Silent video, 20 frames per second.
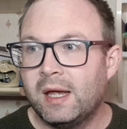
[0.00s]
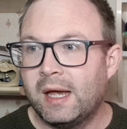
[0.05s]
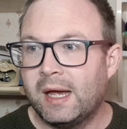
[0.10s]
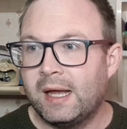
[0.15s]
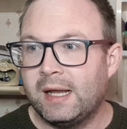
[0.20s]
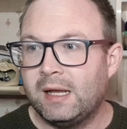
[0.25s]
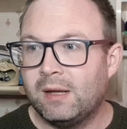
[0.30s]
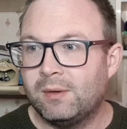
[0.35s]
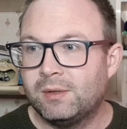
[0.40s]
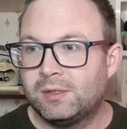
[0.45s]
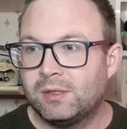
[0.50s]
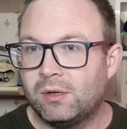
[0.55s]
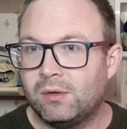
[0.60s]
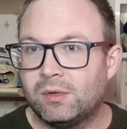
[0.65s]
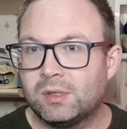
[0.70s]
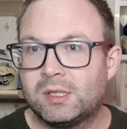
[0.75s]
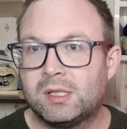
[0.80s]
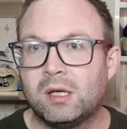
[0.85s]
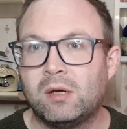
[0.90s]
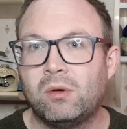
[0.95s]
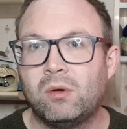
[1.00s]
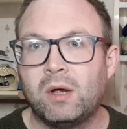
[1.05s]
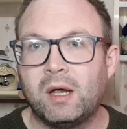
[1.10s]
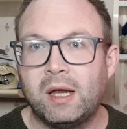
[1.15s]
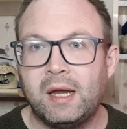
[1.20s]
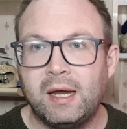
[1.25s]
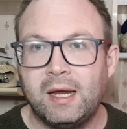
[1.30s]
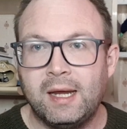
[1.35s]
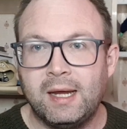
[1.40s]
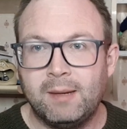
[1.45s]
and there was also
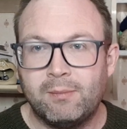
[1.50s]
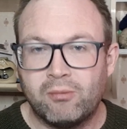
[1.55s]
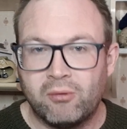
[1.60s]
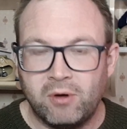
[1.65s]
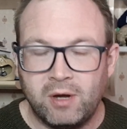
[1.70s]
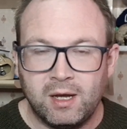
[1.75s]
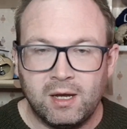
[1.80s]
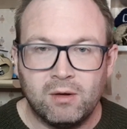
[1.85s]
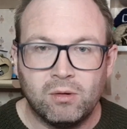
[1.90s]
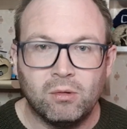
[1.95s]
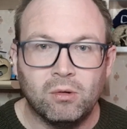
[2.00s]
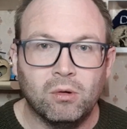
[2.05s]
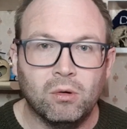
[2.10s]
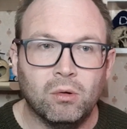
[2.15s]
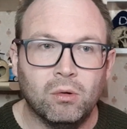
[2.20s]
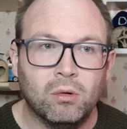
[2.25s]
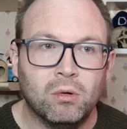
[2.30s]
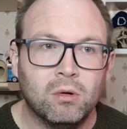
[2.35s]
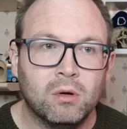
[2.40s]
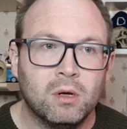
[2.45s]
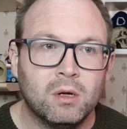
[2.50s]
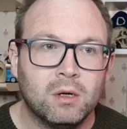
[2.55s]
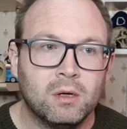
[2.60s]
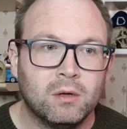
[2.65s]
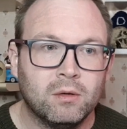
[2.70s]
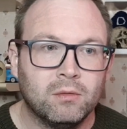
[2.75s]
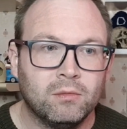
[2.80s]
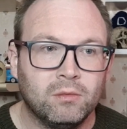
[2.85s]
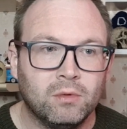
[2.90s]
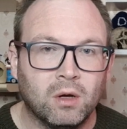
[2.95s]
a prequel
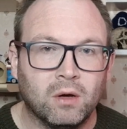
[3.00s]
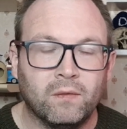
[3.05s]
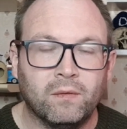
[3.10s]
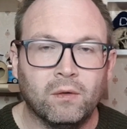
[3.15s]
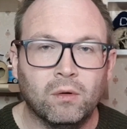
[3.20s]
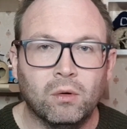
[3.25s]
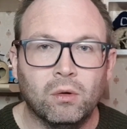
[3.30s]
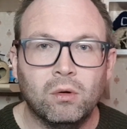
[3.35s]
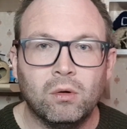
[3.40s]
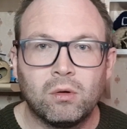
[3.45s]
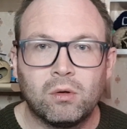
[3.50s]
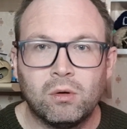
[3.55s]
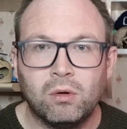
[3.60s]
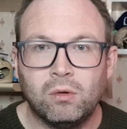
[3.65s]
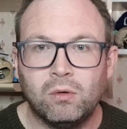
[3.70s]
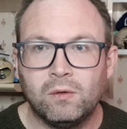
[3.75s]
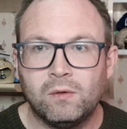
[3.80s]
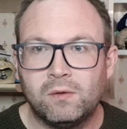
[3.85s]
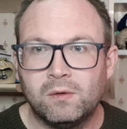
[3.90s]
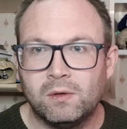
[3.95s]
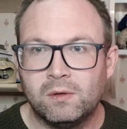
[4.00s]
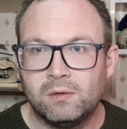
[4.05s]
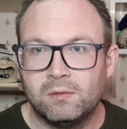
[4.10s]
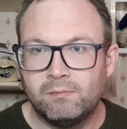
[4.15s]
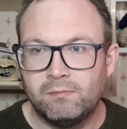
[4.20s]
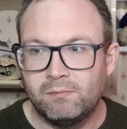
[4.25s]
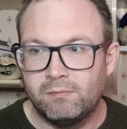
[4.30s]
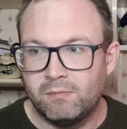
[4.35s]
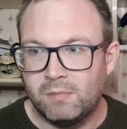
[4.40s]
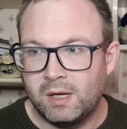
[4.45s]
novel called
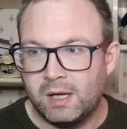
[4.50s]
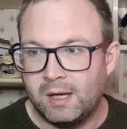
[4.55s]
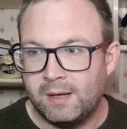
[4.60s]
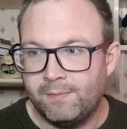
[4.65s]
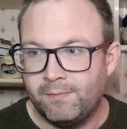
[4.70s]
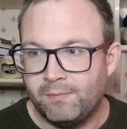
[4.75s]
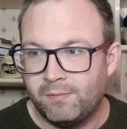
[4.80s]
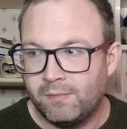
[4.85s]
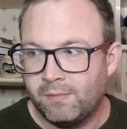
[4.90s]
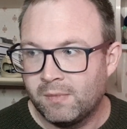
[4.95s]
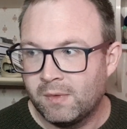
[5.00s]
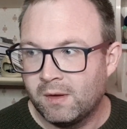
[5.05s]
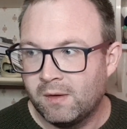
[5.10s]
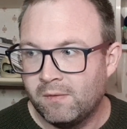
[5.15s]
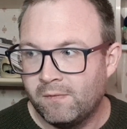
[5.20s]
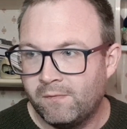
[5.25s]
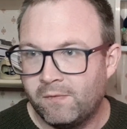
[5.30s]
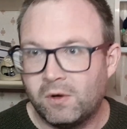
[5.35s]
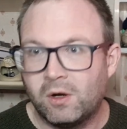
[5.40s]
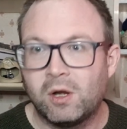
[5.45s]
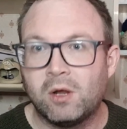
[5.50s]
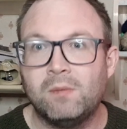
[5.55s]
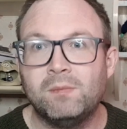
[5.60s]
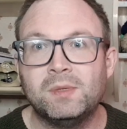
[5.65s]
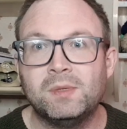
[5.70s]
Volume